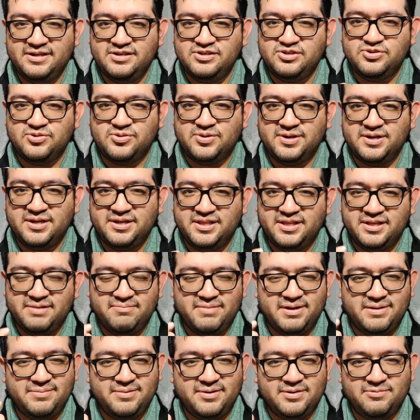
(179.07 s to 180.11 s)
enjoy it, then
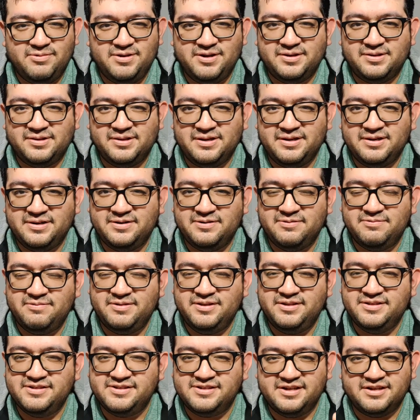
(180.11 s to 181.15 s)
maybe a week later
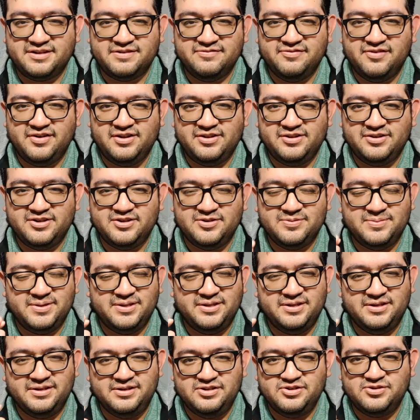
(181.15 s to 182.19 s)
read the second volume and then